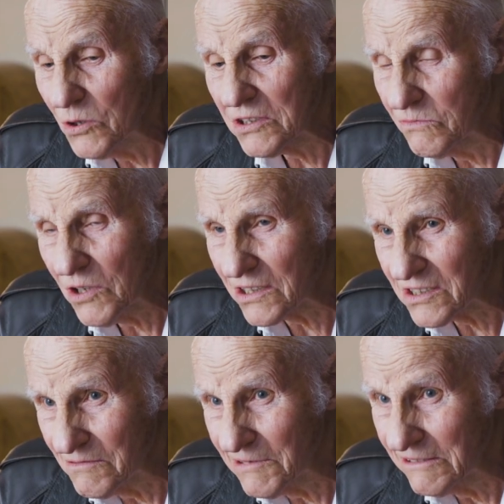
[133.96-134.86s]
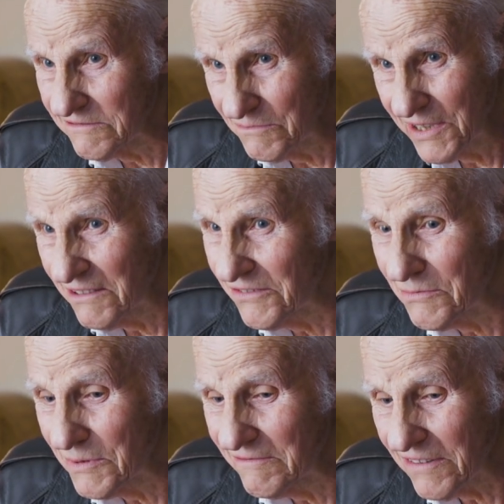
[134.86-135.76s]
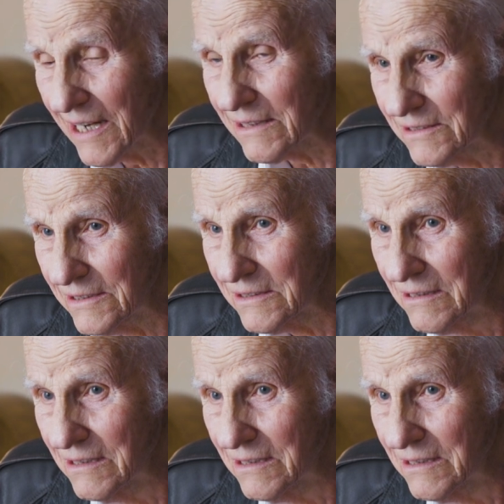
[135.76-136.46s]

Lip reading: wouldn't have worked so well for me if it'd been flat lit.